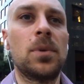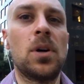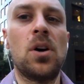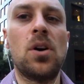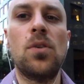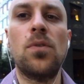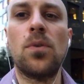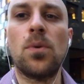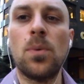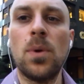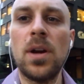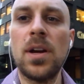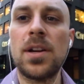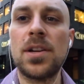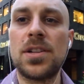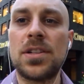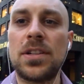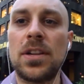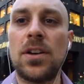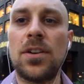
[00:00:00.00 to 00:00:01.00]
overwork
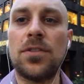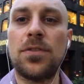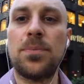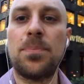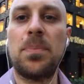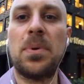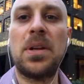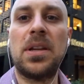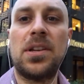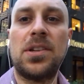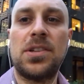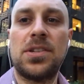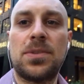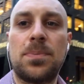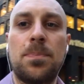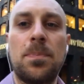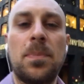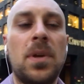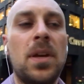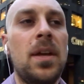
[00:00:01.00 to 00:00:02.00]
yourself, but it
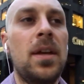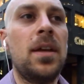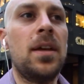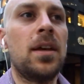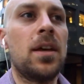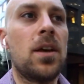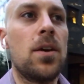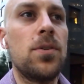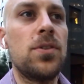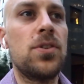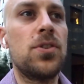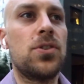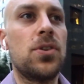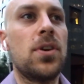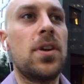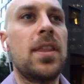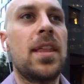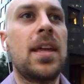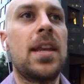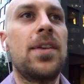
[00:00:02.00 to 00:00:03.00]
just goes to show
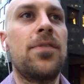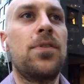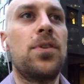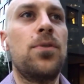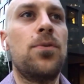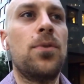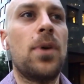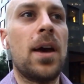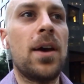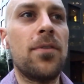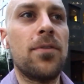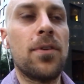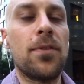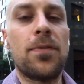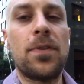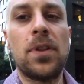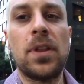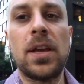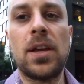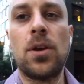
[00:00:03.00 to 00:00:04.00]
you that if you ever
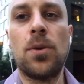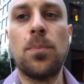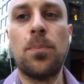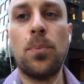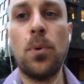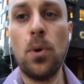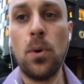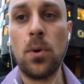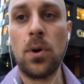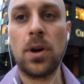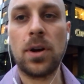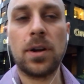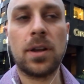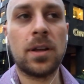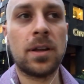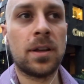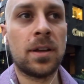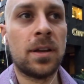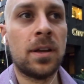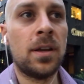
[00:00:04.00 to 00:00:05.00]
feel like you're bored,
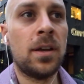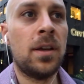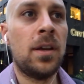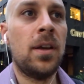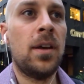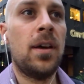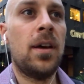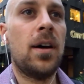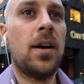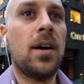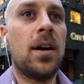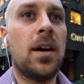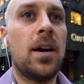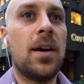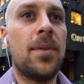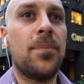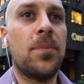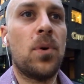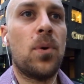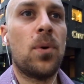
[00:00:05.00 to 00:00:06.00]

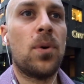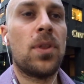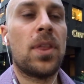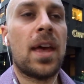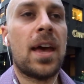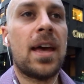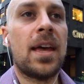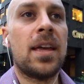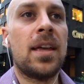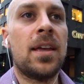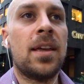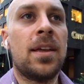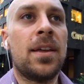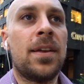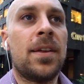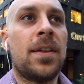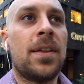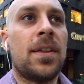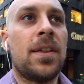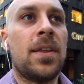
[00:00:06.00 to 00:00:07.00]
or that
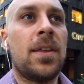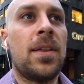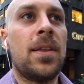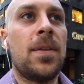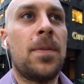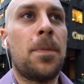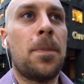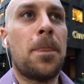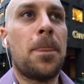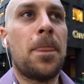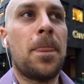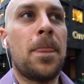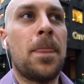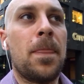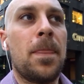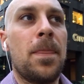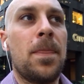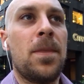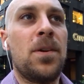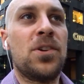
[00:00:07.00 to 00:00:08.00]

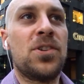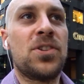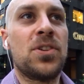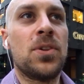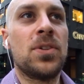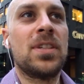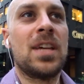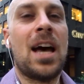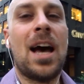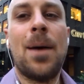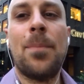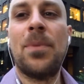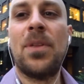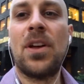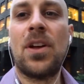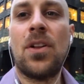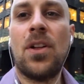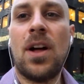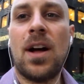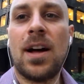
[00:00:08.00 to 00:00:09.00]
there's still time on
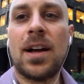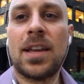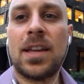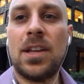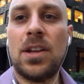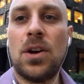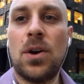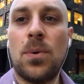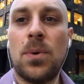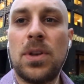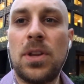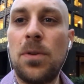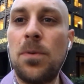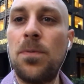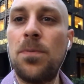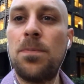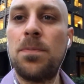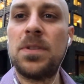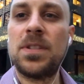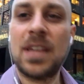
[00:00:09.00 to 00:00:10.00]
the clock, when you
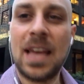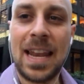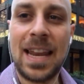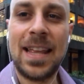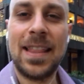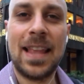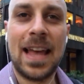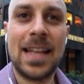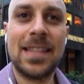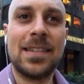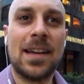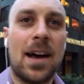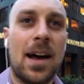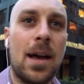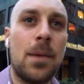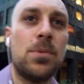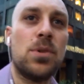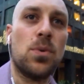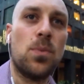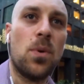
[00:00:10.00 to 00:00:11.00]
set in that
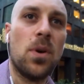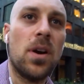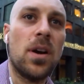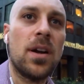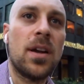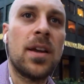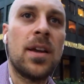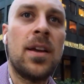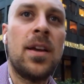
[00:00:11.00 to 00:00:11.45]
time to work,